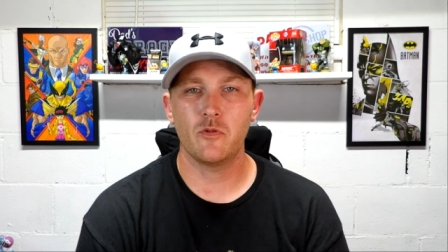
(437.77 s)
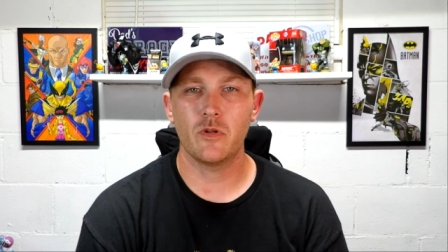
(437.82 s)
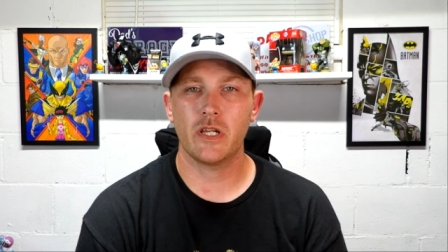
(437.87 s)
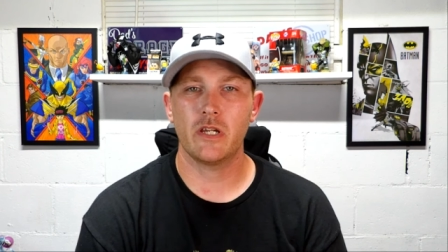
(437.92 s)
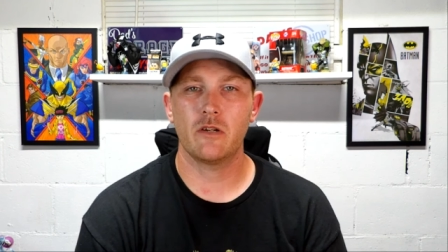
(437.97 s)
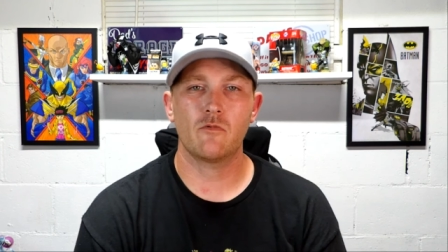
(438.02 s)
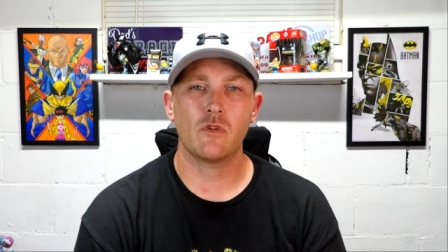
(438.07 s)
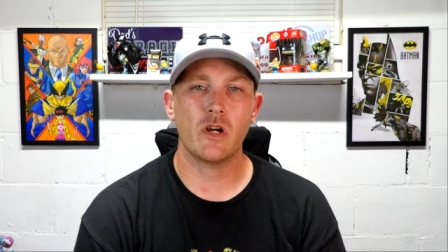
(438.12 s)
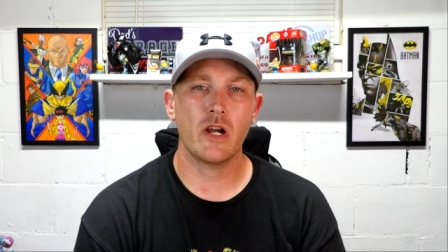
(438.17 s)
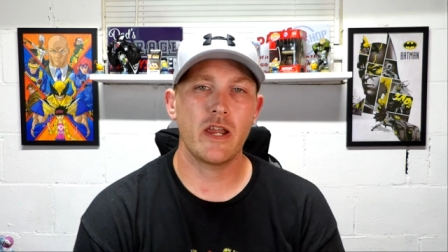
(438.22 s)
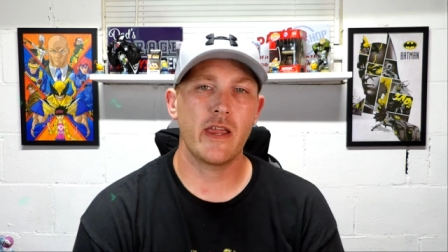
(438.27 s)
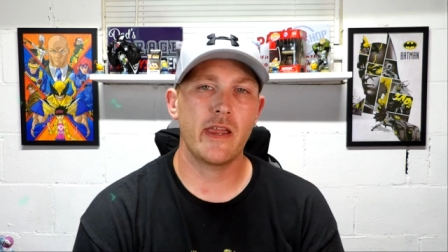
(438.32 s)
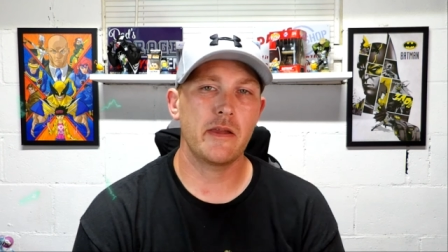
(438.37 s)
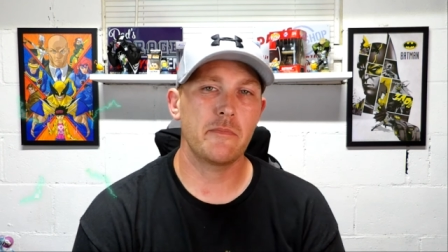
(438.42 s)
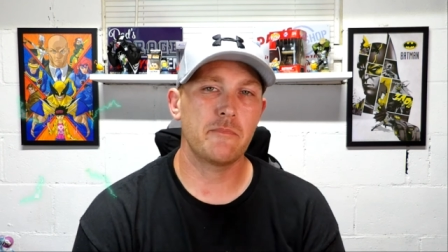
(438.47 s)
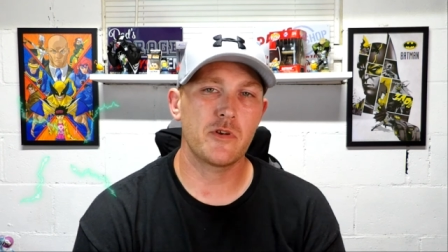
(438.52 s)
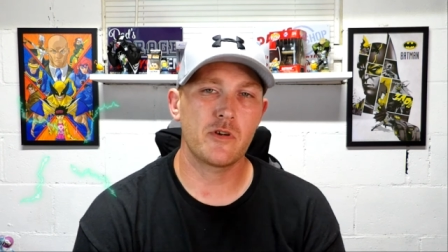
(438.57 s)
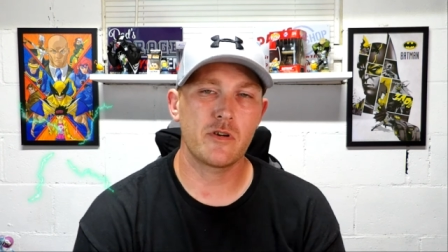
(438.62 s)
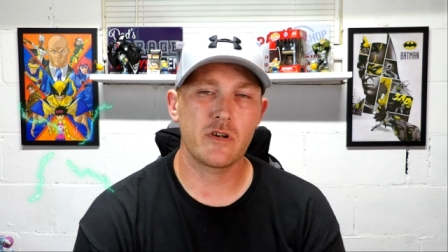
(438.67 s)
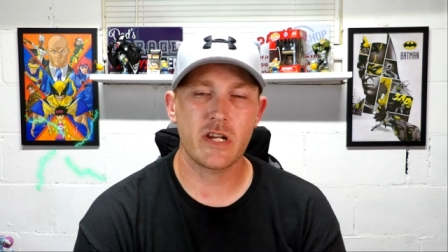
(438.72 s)
get
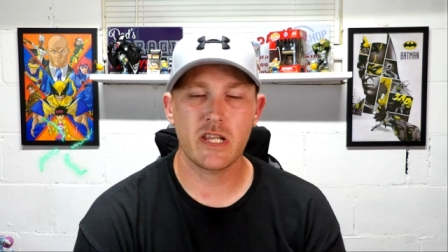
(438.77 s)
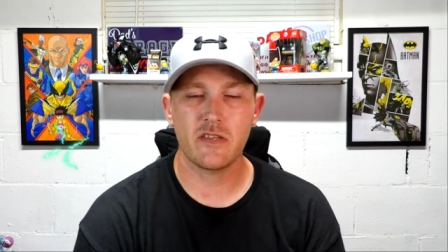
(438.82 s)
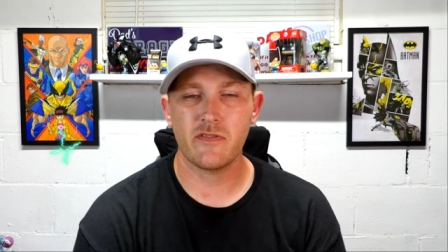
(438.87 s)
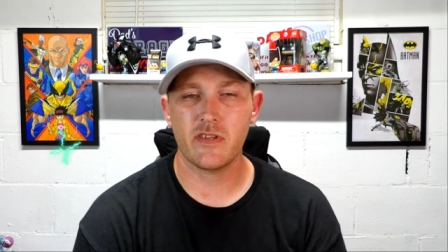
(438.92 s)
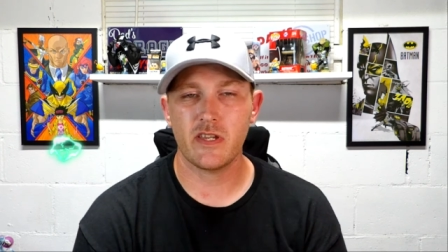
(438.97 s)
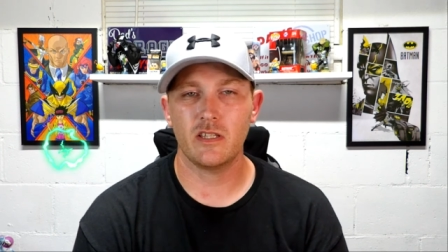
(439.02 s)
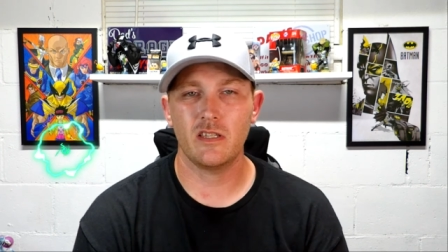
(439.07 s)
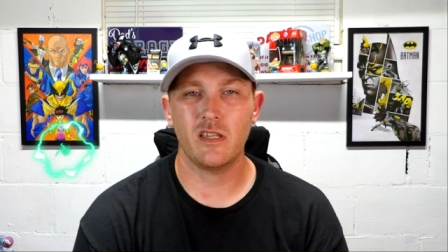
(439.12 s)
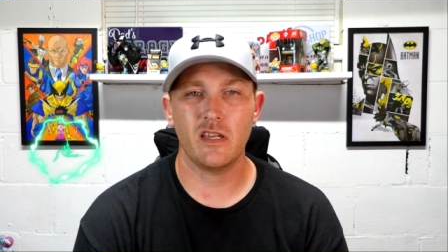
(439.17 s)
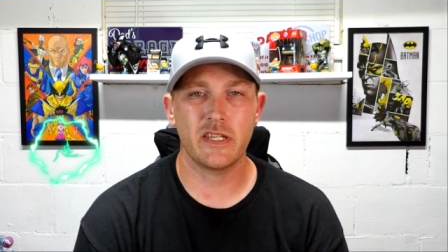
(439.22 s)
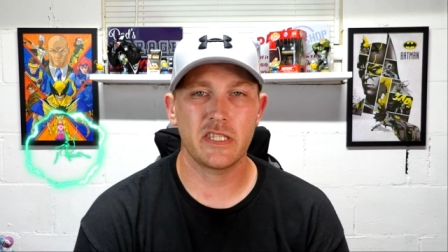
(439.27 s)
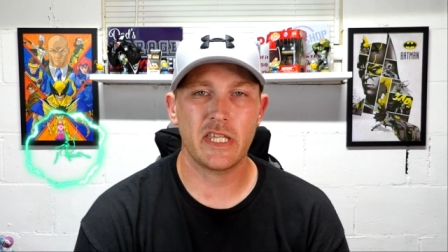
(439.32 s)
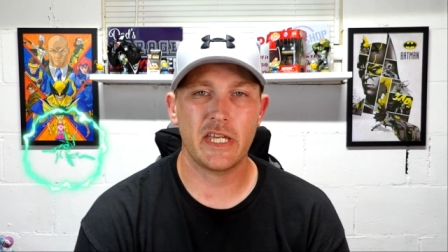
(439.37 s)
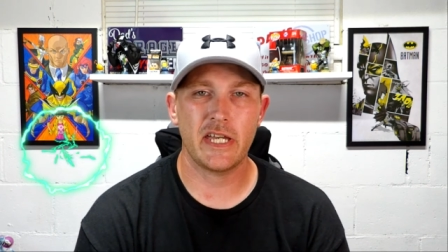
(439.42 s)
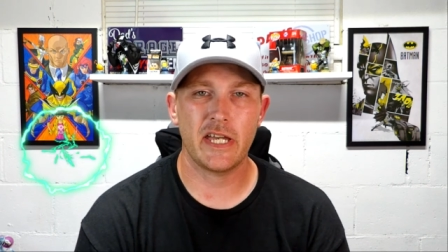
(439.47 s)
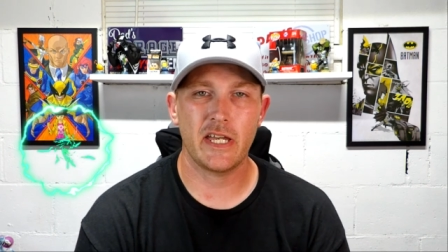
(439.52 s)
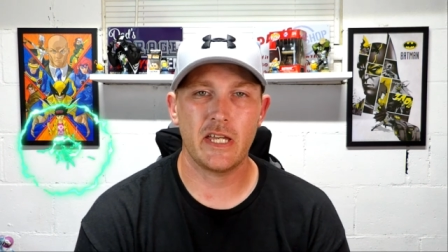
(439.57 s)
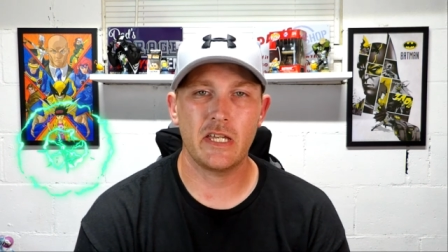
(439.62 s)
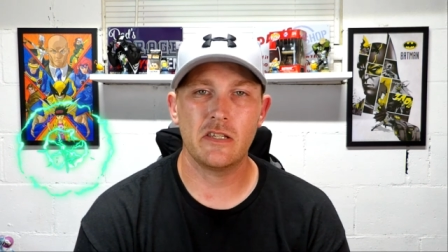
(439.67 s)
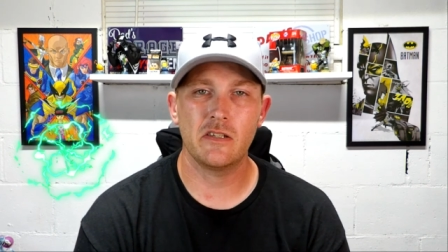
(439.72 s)
raped or anything like
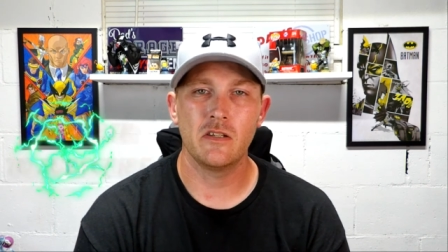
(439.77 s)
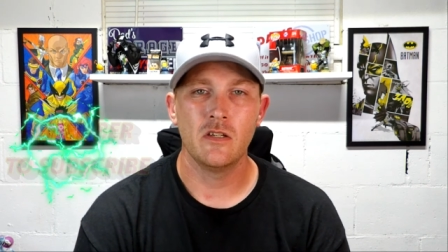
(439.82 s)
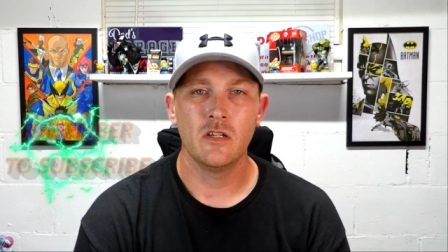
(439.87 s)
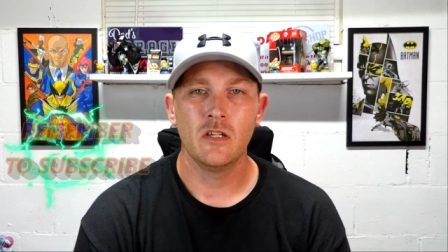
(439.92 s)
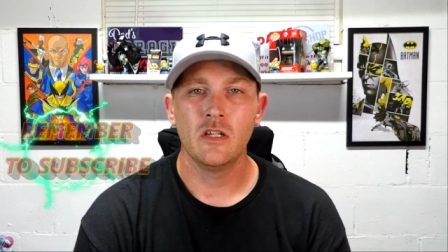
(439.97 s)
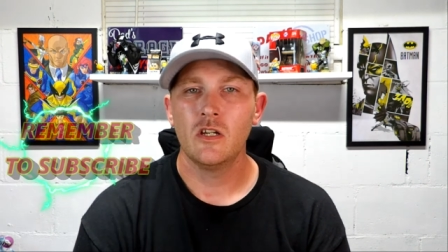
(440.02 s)
that